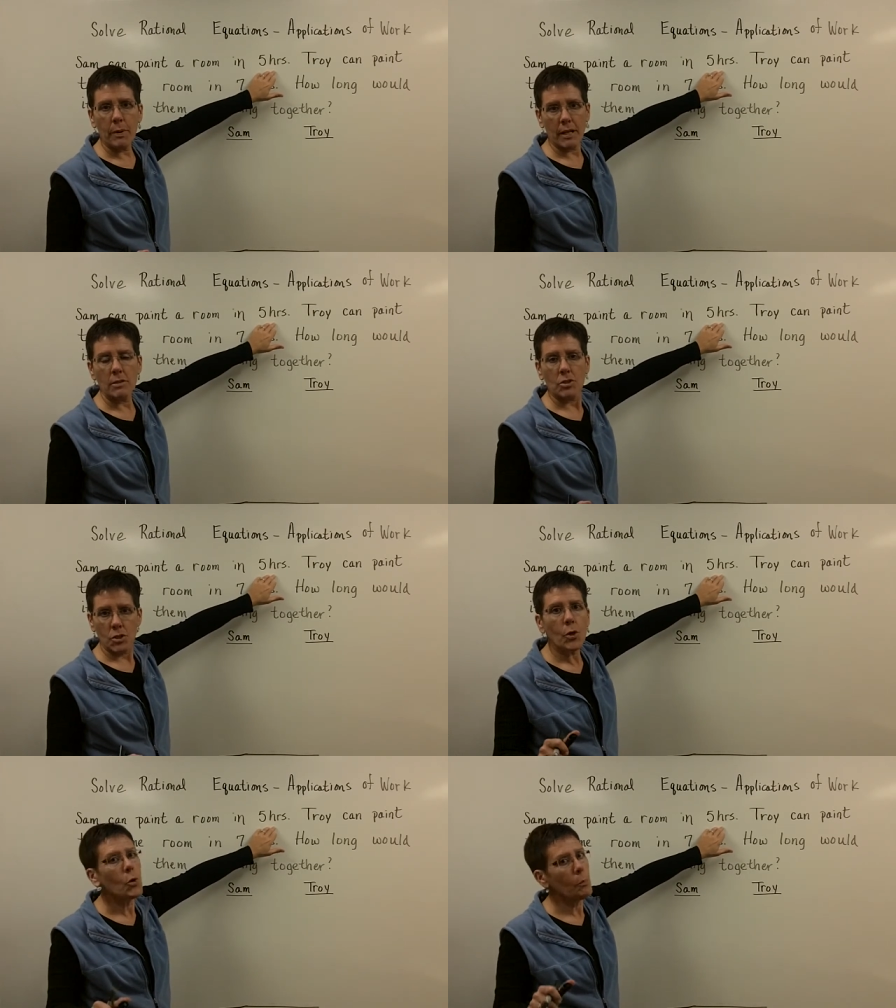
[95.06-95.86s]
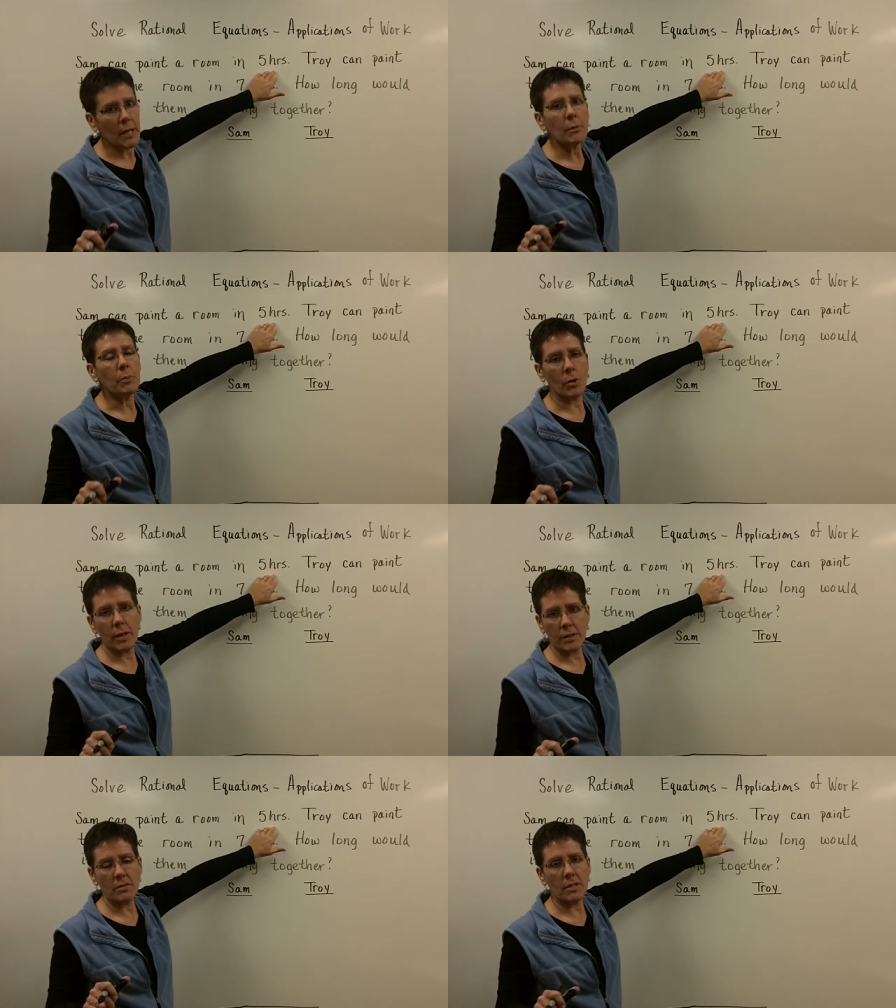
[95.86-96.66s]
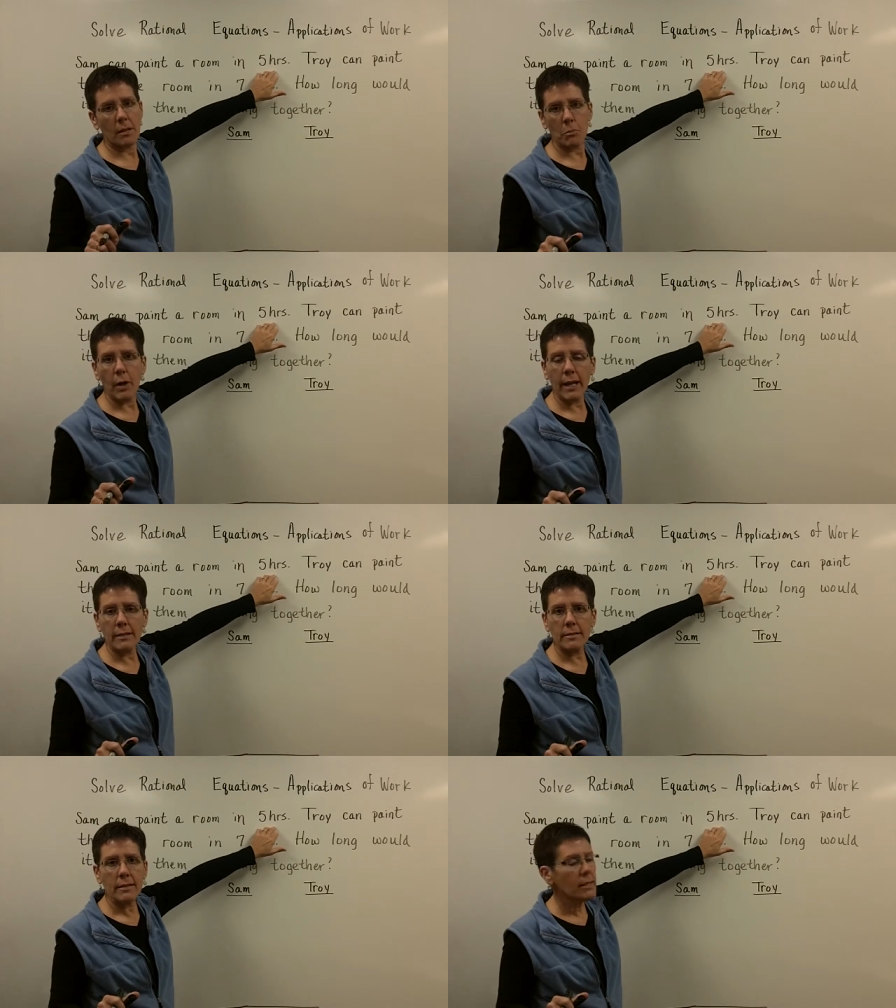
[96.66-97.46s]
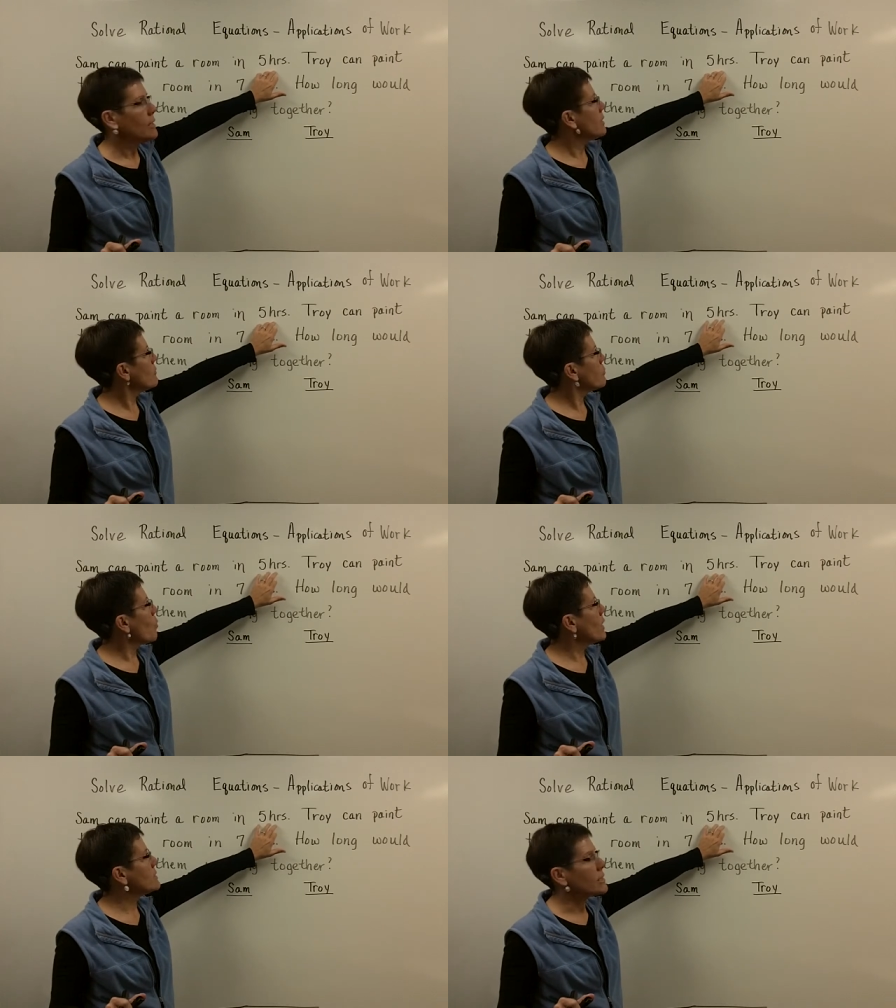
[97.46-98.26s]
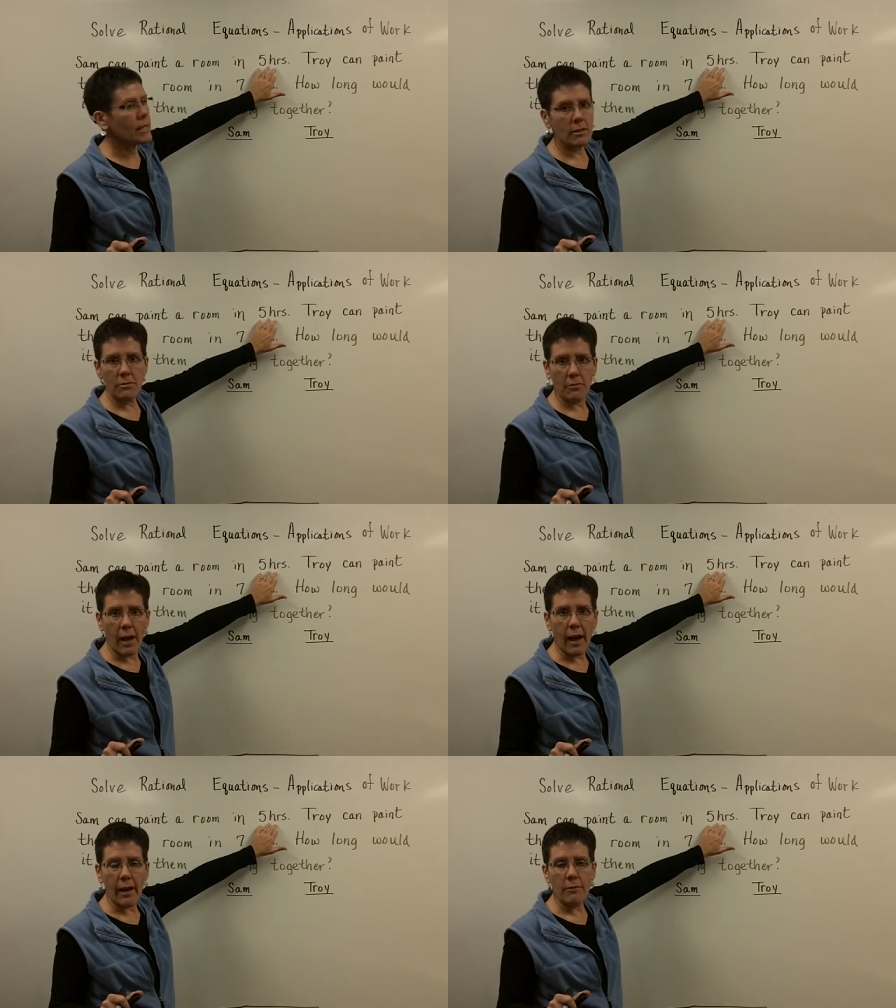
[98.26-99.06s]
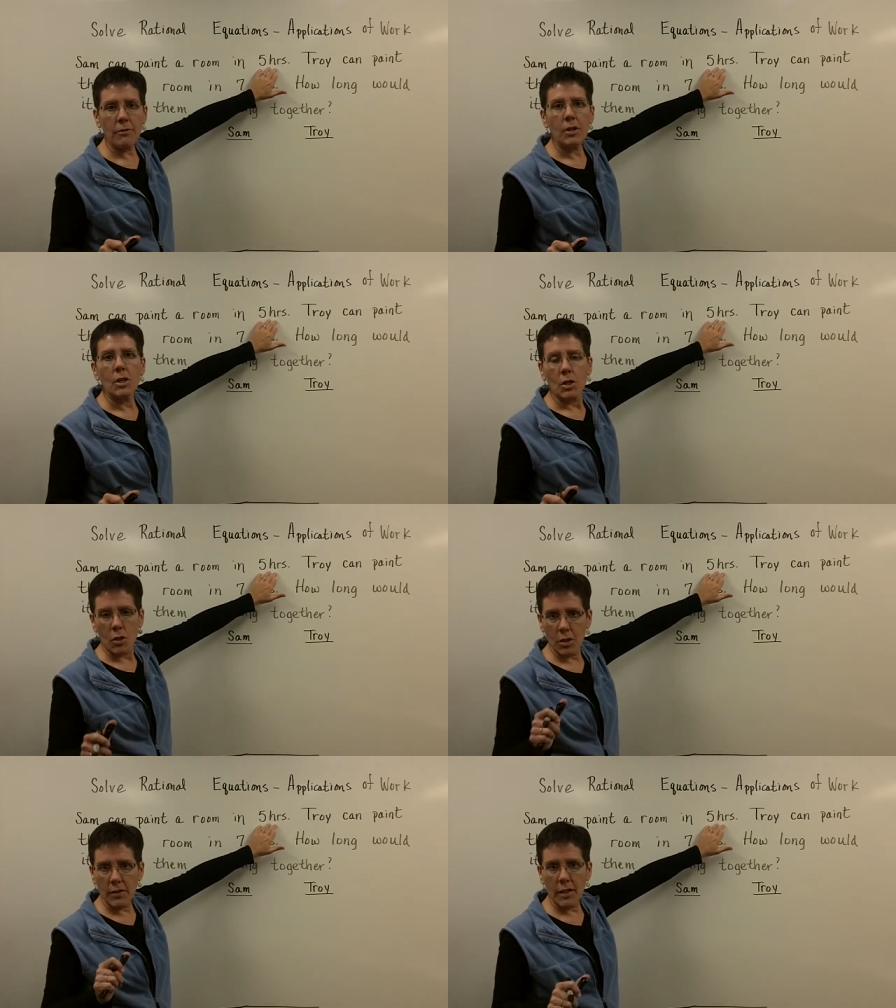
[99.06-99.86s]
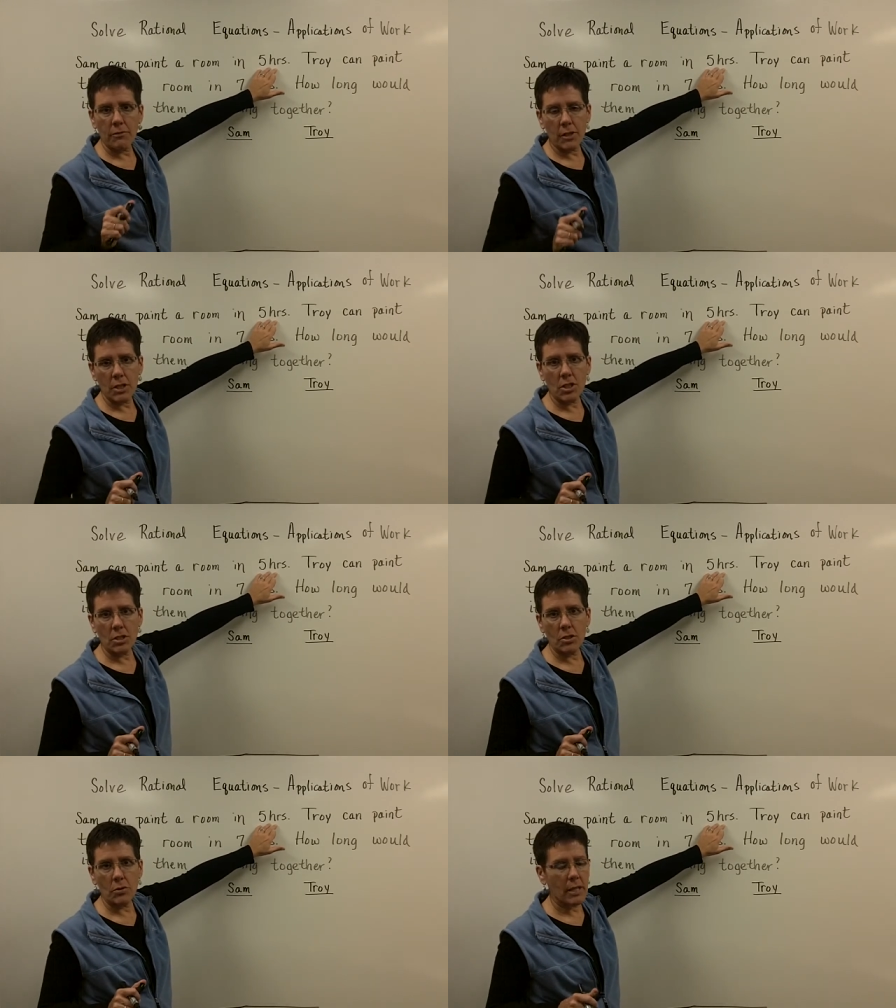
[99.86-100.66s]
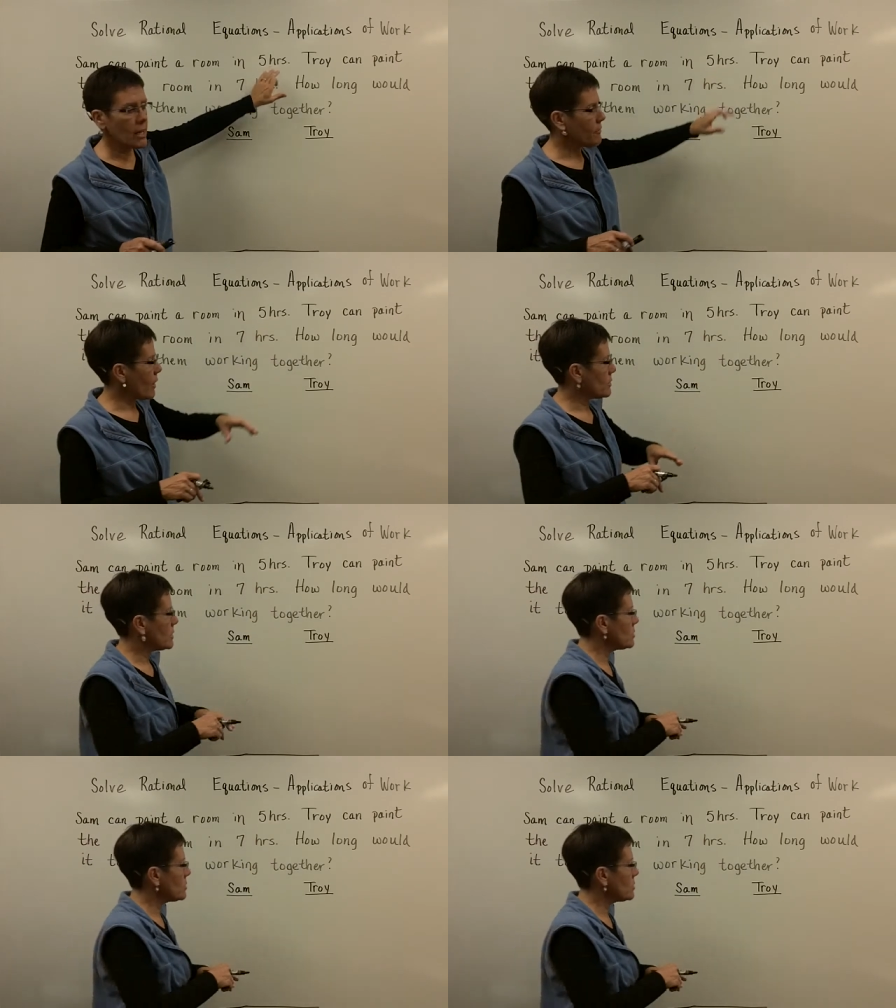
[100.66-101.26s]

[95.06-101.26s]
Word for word: But two people at the same rate, if one did it in five, couldn't they finish it in two and a half hours?